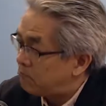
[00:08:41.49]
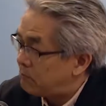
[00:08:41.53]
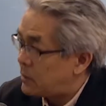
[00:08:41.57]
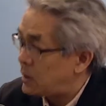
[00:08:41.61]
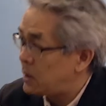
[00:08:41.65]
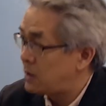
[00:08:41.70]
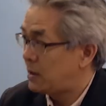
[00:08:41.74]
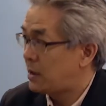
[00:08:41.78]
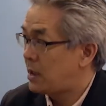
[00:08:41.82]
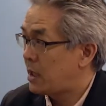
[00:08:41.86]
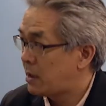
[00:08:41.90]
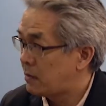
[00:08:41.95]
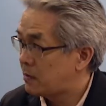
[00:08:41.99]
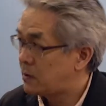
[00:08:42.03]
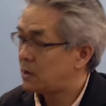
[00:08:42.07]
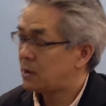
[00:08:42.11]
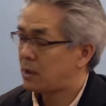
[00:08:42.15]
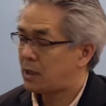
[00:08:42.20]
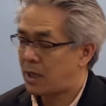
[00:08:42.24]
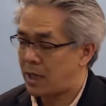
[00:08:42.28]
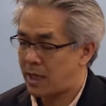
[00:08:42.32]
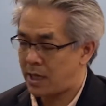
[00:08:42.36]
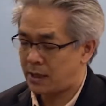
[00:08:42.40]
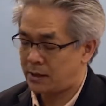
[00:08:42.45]
yeah, you came to
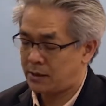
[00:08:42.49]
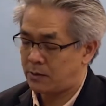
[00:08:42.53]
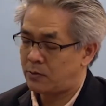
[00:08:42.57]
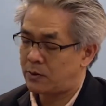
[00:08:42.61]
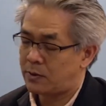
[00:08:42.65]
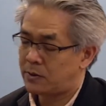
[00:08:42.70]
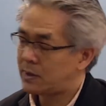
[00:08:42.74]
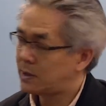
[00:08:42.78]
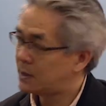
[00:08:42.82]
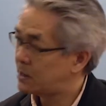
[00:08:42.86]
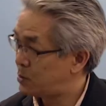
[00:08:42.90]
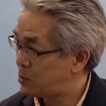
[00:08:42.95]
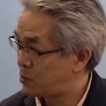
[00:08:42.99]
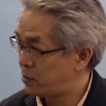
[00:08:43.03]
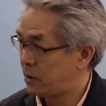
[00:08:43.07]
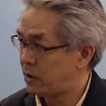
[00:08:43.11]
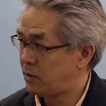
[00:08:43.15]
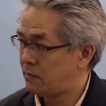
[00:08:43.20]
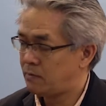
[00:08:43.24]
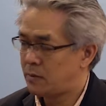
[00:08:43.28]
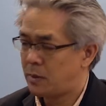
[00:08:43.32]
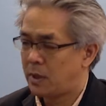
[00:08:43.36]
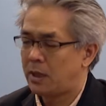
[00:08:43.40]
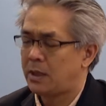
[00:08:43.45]
the class with this
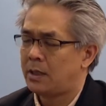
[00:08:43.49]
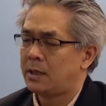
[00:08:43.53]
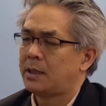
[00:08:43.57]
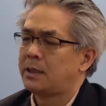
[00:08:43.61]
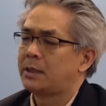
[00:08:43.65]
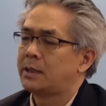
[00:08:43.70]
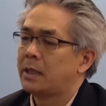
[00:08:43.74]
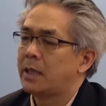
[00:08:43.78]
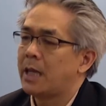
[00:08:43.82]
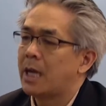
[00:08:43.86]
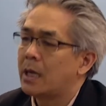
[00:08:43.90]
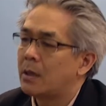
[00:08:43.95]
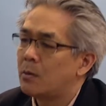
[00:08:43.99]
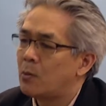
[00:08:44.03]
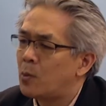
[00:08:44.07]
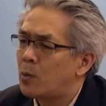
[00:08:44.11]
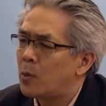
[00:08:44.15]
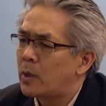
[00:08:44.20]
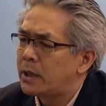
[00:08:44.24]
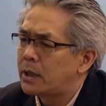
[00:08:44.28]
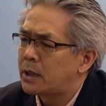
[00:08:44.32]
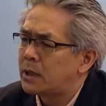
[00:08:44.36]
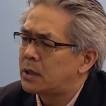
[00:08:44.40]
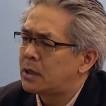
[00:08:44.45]
dream, and I say,
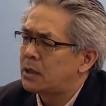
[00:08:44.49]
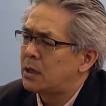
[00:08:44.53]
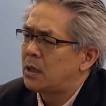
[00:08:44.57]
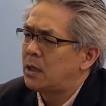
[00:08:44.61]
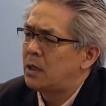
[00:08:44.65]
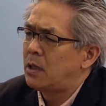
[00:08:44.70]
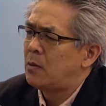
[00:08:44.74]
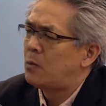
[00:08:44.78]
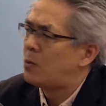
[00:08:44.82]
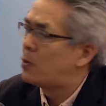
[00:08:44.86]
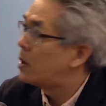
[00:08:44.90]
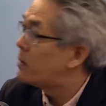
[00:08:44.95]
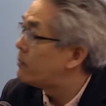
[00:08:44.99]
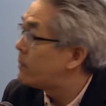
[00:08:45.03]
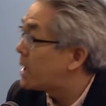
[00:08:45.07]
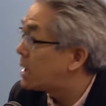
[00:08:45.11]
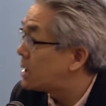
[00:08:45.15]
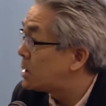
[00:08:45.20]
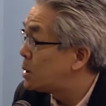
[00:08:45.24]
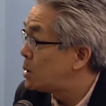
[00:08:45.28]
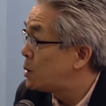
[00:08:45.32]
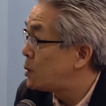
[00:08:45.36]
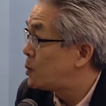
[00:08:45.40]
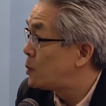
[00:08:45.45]
what um, what
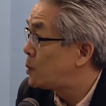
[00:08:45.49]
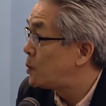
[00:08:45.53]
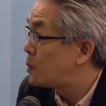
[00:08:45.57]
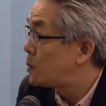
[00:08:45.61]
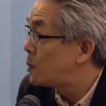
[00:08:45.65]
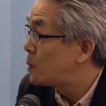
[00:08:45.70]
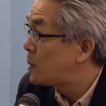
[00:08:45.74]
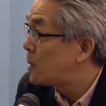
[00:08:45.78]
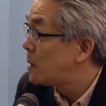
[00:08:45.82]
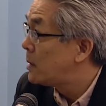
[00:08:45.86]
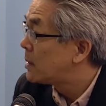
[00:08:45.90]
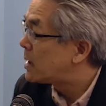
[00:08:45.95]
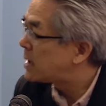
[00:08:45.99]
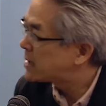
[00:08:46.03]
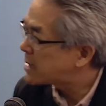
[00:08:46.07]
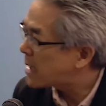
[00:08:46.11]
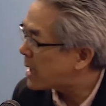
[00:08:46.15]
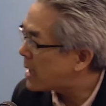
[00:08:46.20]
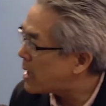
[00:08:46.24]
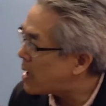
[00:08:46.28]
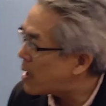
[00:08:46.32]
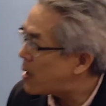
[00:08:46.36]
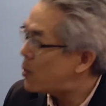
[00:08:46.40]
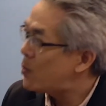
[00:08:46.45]
makes you? Because
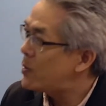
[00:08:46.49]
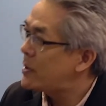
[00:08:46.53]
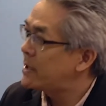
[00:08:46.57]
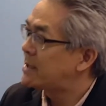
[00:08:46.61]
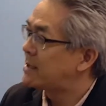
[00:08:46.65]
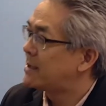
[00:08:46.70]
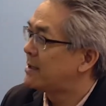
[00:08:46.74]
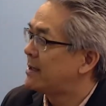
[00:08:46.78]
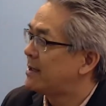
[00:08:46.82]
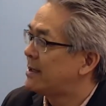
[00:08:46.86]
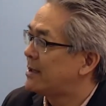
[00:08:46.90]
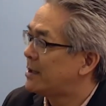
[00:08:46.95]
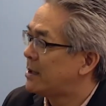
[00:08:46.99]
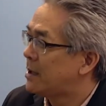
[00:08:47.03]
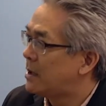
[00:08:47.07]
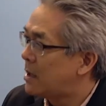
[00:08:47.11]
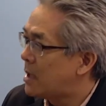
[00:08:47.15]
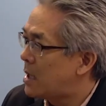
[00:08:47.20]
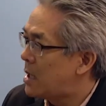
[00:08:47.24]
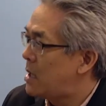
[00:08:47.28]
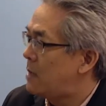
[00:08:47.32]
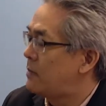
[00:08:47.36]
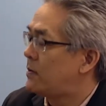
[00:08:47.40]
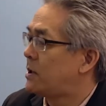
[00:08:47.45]
I always
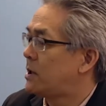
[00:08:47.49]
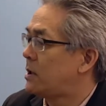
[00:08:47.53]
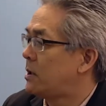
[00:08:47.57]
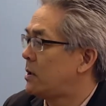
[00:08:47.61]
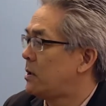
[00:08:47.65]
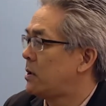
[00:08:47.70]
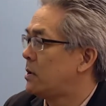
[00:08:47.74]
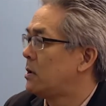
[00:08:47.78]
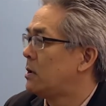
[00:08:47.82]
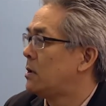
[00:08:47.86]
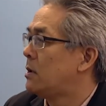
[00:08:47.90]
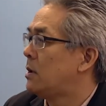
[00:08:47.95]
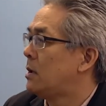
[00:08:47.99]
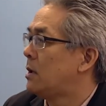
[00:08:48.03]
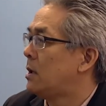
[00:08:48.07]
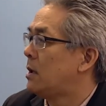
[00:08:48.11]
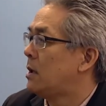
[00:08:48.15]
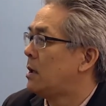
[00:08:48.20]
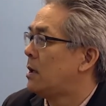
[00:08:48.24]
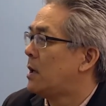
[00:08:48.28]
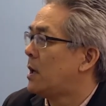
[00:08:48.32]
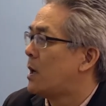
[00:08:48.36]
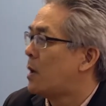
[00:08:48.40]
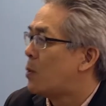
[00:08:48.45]
love to hear
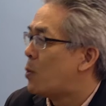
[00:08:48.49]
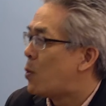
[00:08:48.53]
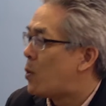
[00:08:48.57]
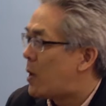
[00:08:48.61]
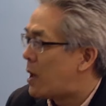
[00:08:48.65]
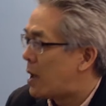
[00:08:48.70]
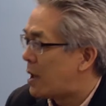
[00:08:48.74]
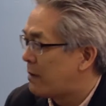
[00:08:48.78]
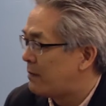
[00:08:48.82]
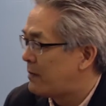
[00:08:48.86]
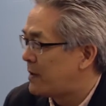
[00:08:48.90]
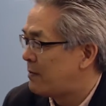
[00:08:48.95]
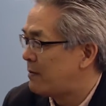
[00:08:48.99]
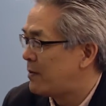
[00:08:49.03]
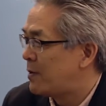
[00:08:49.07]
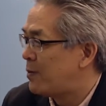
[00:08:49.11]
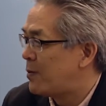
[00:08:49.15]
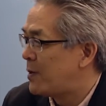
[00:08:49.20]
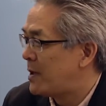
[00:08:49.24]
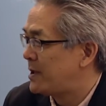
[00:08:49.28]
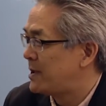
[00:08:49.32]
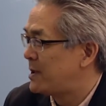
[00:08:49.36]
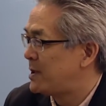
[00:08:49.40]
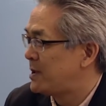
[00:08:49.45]
why people
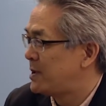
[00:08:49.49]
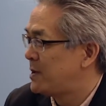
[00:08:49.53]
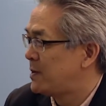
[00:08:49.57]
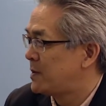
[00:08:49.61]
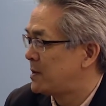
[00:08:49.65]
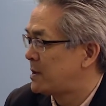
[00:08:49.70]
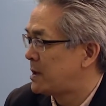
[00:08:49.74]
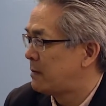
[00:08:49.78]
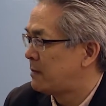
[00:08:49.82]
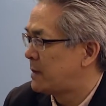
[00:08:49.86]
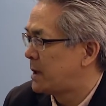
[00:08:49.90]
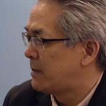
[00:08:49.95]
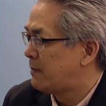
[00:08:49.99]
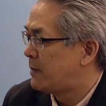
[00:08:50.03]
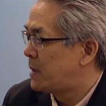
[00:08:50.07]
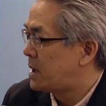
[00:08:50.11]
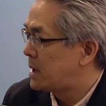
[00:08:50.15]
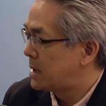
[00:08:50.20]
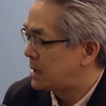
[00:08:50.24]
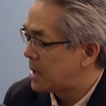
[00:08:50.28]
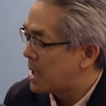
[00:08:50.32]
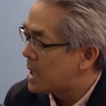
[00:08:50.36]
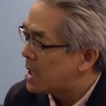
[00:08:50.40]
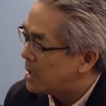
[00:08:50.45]
want to do something
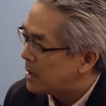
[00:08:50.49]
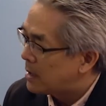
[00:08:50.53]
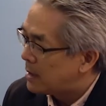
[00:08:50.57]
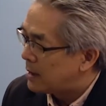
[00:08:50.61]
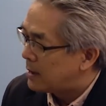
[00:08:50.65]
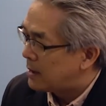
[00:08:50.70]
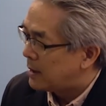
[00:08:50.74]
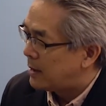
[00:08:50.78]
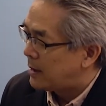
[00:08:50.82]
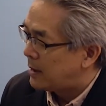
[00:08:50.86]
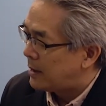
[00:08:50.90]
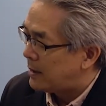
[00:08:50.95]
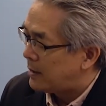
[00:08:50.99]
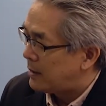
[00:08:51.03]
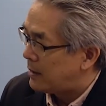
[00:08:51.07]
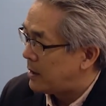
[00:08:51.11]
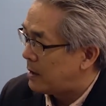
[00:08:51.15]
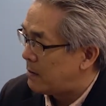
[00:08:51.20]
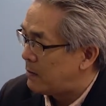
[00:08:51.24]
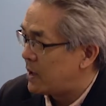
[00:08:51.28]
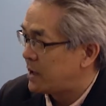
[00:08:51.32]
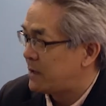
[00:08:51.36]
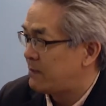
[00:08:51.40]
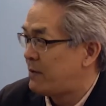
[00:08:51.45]
because
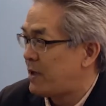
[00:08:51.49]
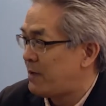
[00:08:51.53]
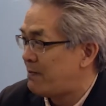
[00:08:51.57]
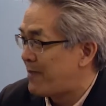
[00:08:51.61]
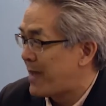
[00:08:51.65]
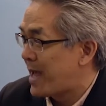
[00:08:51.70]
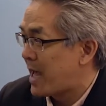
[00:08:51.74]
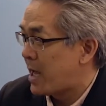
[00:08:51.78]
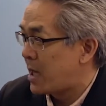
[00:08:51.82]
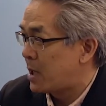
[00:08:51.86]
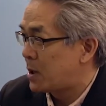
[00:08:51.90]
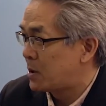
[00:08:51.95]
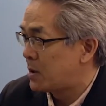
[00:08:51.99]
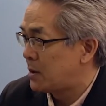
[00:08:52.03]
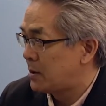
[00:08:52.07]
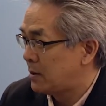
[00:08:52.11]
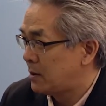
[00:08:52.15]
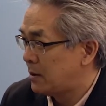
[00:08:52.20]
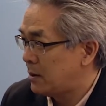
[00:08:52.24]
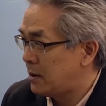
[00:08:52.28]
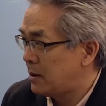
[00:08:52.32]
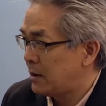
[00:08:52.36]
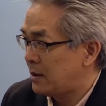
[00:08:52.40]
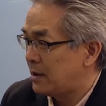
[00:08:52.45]
there must be
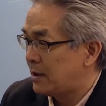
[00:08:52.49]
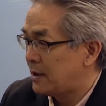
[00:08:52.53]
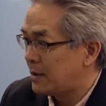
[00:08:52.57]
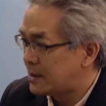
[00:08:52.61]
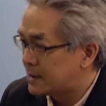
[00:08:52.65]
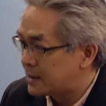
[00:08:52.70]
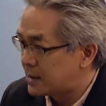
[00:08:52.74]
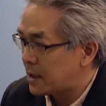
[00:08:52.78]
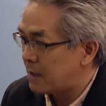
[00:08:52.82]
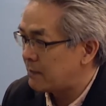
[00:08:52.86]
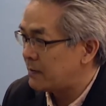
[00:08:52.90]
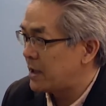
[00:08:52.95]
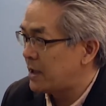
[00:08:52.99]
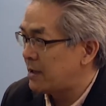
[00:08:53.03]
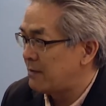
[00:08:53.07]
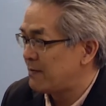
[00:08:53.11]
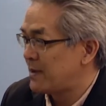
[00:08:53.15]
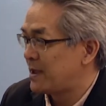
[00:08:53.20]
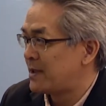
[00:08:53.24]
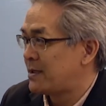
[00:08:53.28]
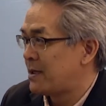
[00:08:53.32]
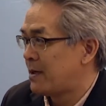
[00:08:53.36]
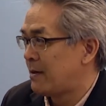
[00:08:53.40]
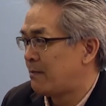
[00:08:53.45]
passion and something
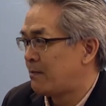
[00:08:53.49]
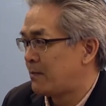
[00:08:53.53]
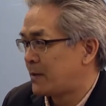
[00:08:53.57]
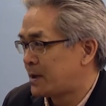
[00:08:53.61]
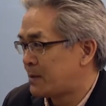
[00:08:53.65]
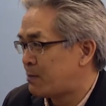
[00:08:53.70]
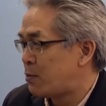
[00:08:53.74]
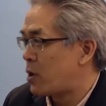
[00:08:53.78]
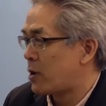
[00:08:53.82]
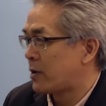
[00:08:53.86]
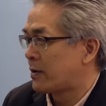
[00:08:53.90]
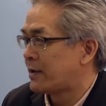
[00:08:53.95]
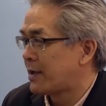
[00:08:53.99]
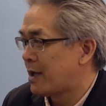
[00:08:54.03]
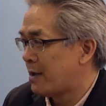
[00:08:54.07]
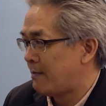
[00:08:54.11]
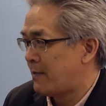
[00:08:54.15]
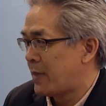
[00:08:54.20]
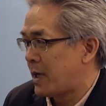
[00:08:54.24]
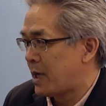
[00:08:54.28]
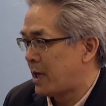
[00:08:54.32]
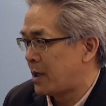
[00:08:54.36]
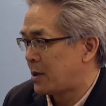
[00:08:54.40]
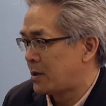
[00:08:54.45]
must have sparked
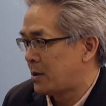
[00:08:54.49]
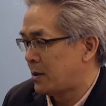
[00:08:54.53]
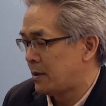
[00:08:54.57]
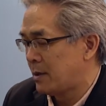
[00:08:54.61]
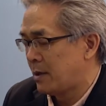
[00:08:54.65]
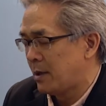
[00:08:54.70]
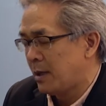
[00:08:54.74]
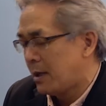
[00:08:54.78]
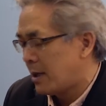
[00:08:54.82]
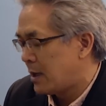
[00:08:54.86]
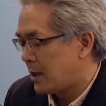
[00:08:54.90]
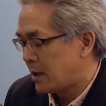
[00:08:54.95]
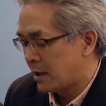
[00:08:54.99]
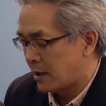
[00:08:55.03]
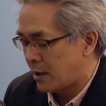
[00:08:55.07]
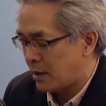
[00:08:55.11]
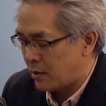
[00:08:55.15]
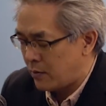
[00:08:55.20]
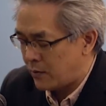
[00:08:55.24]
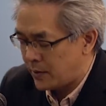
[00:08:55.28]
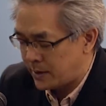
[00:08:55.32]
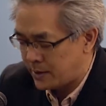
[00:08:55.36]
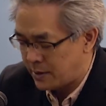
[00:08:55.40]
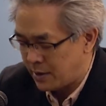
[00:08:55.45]
that passion right. and i
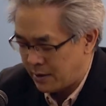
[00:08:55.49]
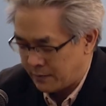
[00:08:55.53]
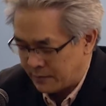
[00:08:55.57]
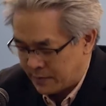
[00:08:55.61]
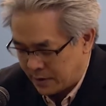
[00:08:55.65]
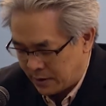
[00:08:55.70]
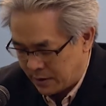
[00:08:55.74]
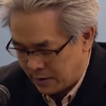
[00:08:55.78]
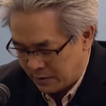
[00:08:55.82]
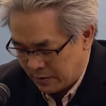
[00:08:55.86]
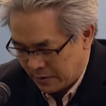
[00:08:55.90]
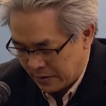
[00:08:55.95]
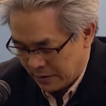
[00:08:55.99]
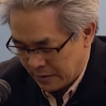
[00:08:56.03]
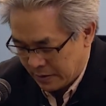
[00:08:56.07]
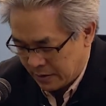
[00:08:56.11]
always love to hear